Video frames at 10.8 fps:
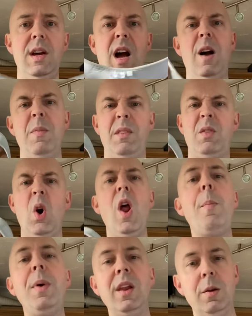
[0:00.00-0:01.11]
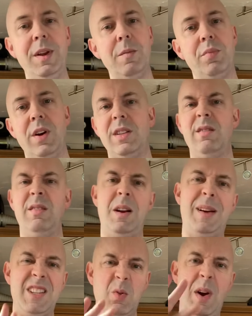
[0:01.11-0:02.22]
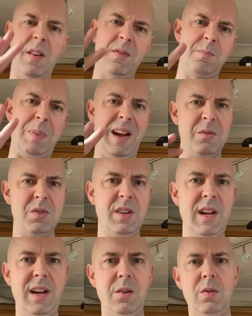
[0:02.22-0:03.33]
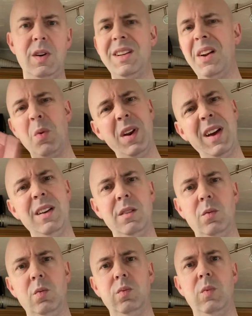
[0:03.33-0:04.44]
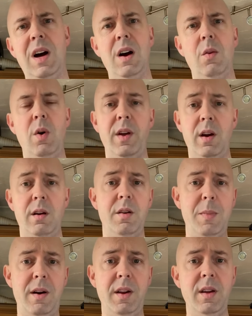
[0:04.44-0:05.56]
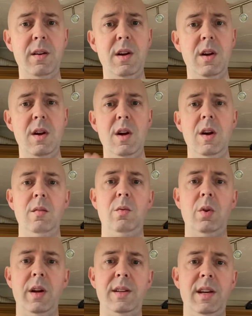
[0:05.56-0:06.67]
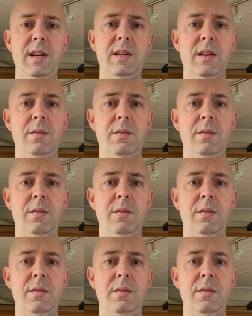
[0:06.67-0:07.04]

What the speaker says: They've gone up a little bit in price. They're around about £12 now. I don't know what they are in America. What I did with